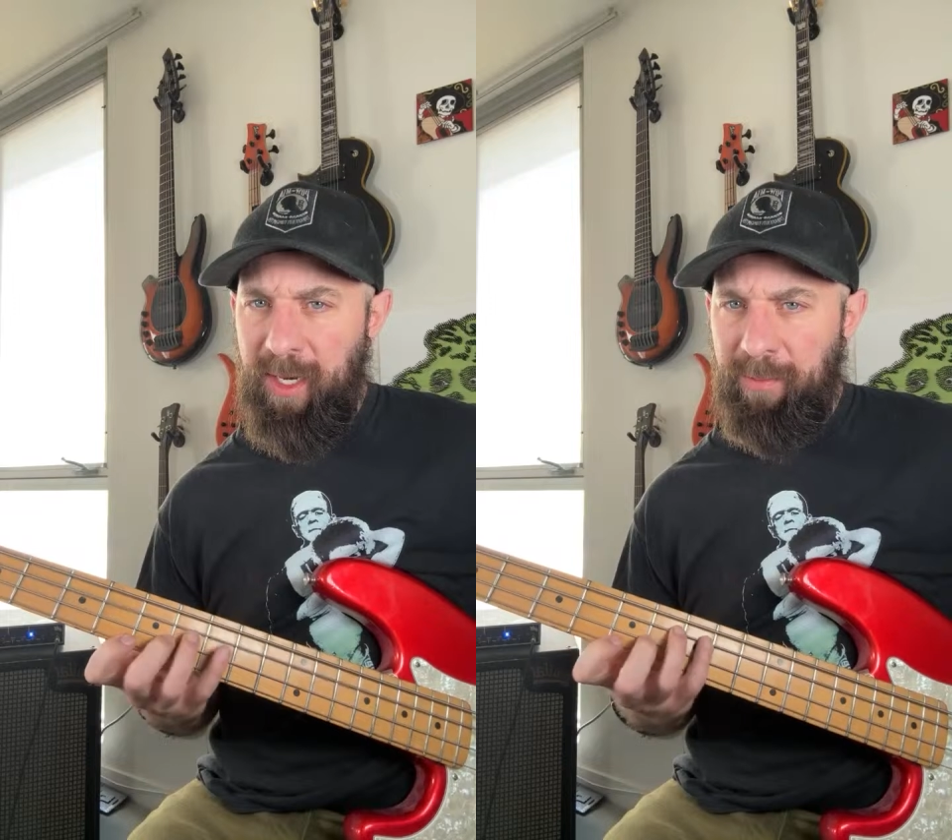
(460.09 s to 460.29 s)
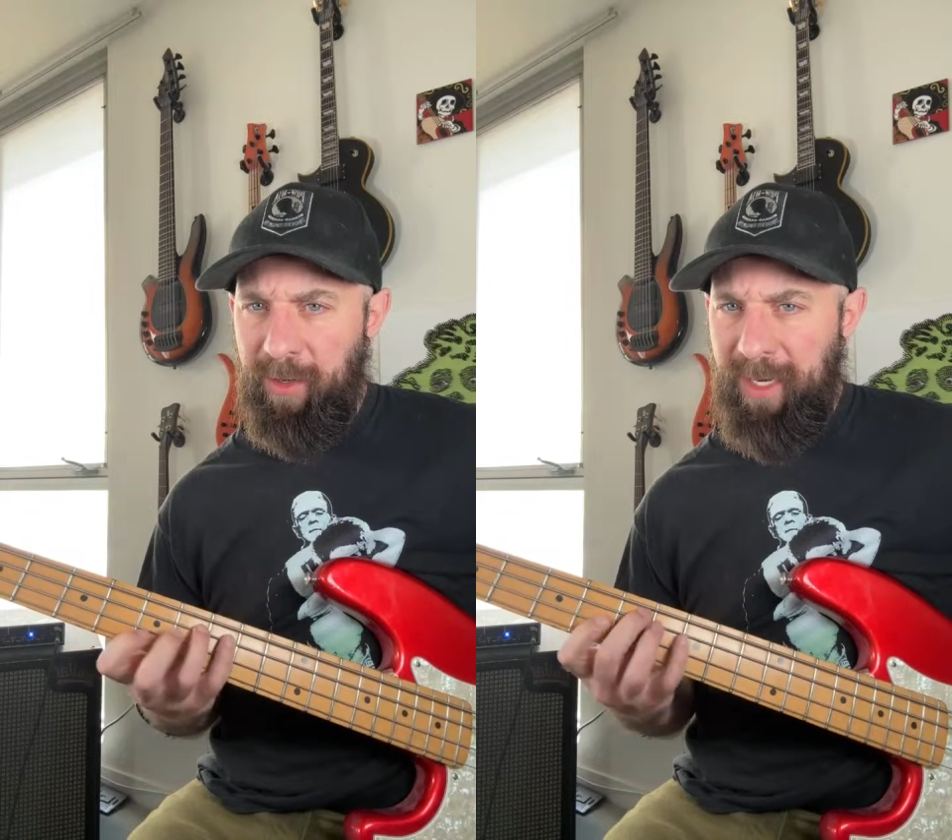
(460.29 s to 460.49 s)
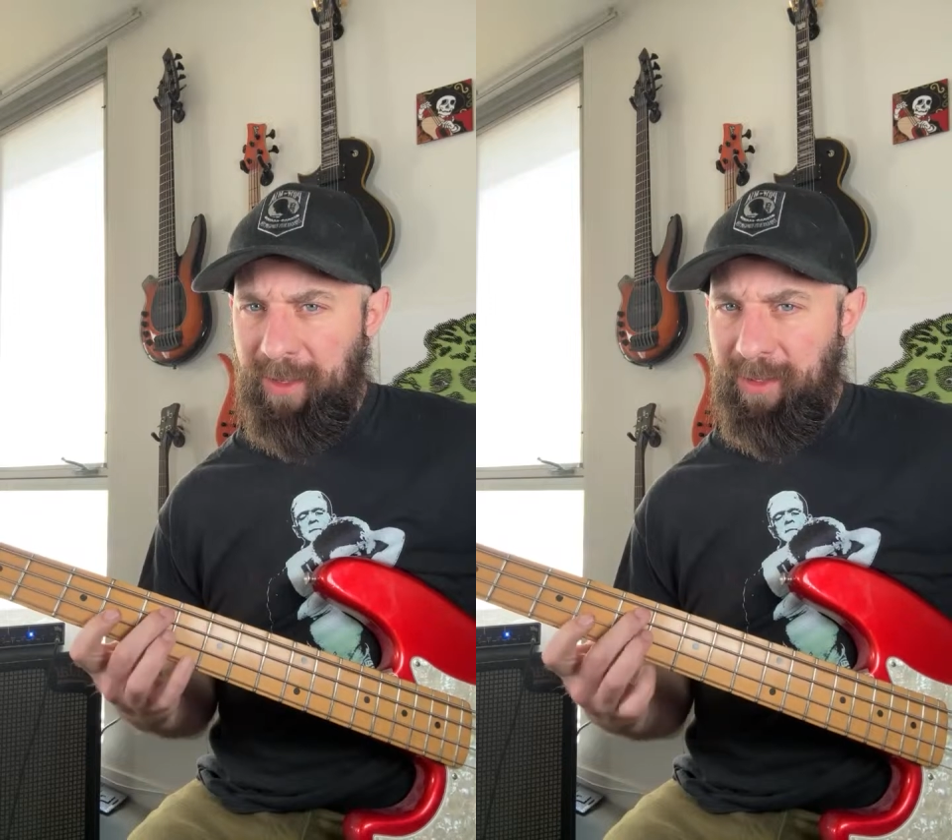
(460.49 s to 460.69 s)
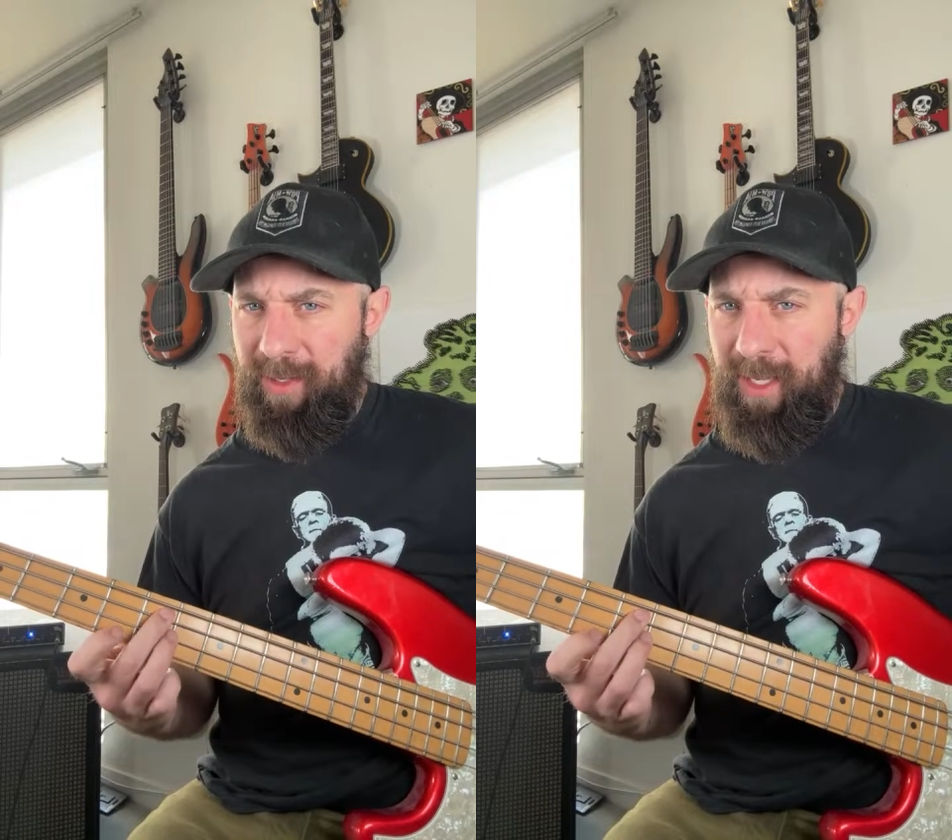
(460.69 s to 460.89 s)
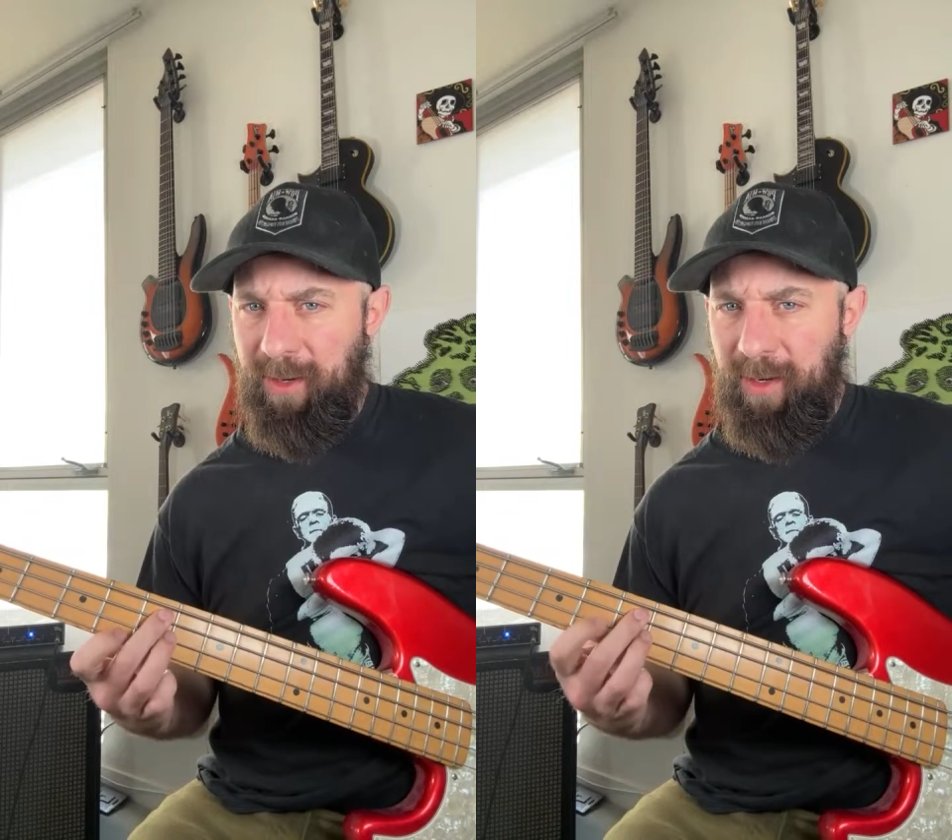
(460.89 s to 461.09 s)
put it out there on
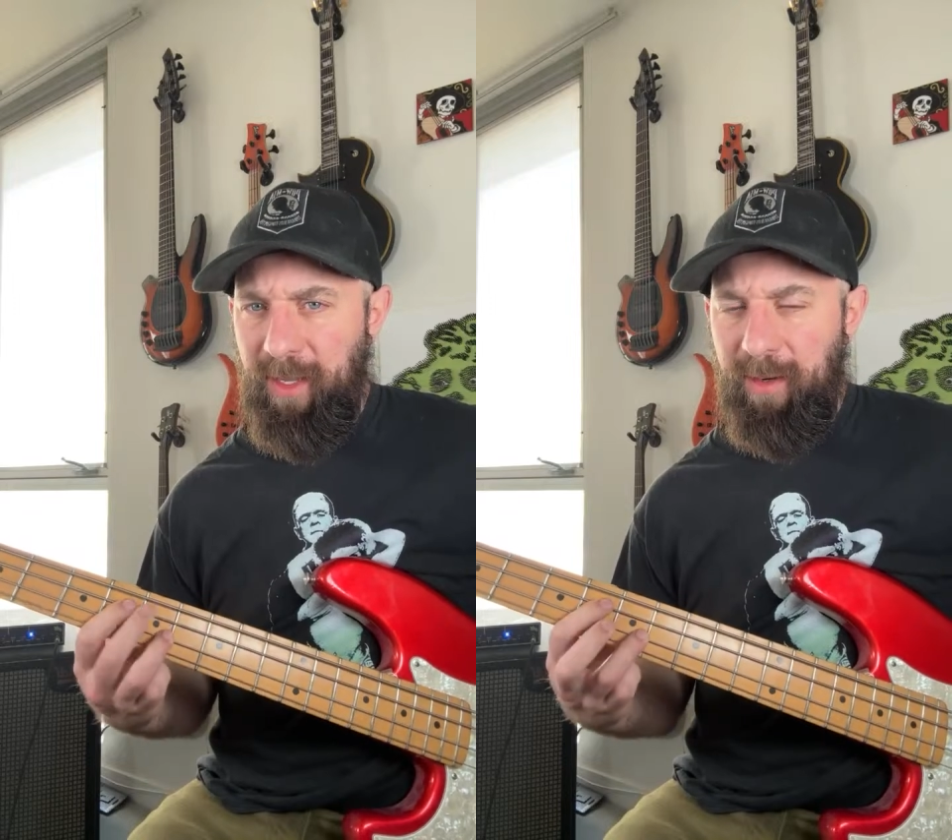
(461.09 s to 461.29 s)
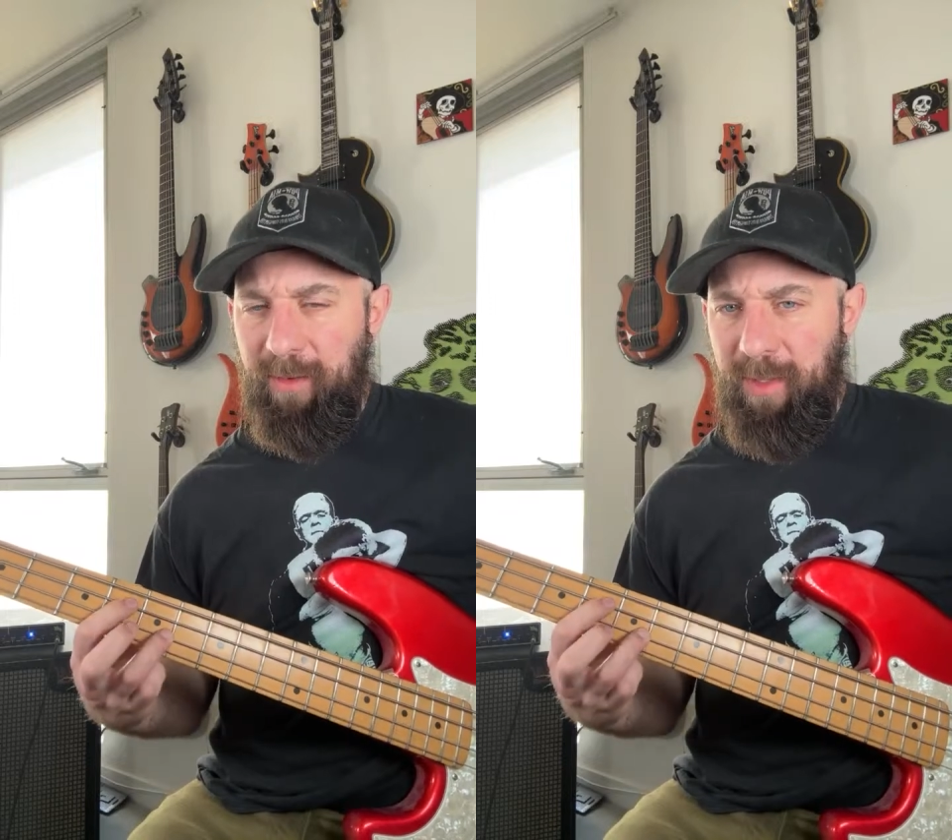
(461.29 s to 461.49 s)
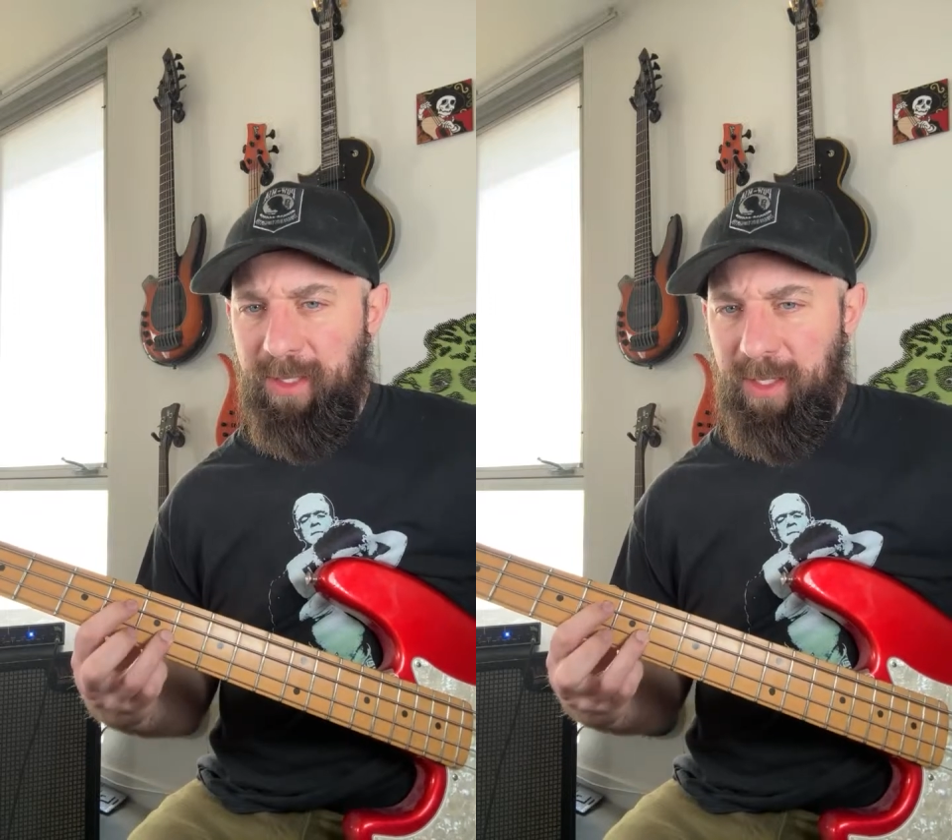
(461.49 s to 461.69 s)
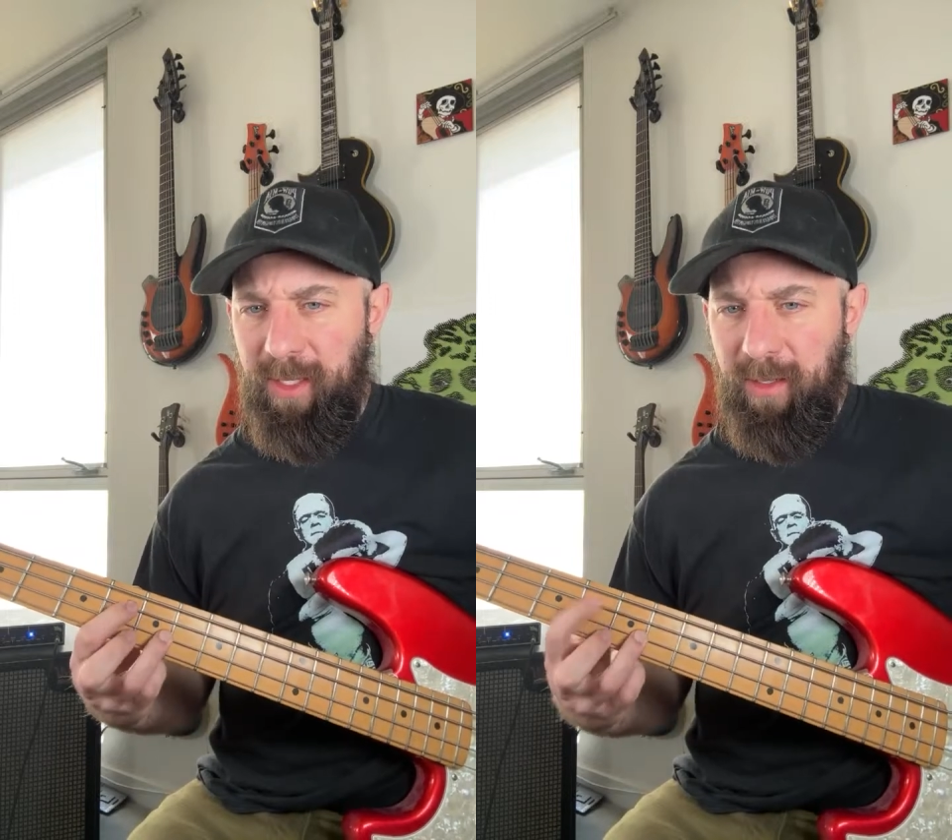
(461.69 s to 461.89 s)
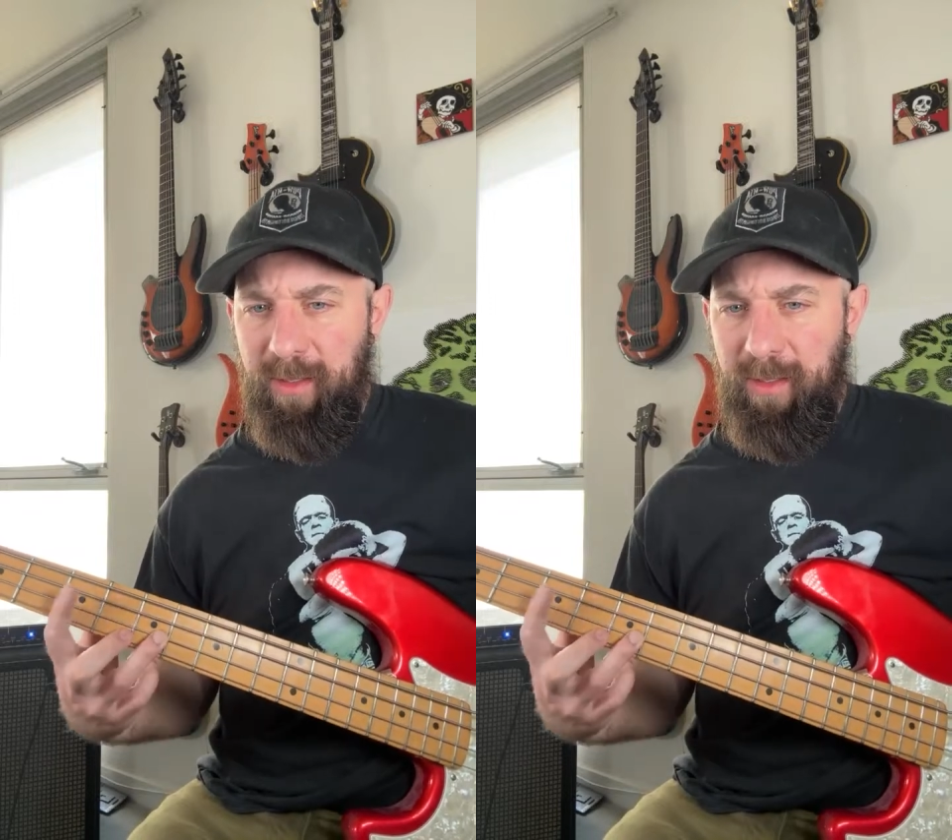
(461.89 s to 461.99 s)
the internet of me singing.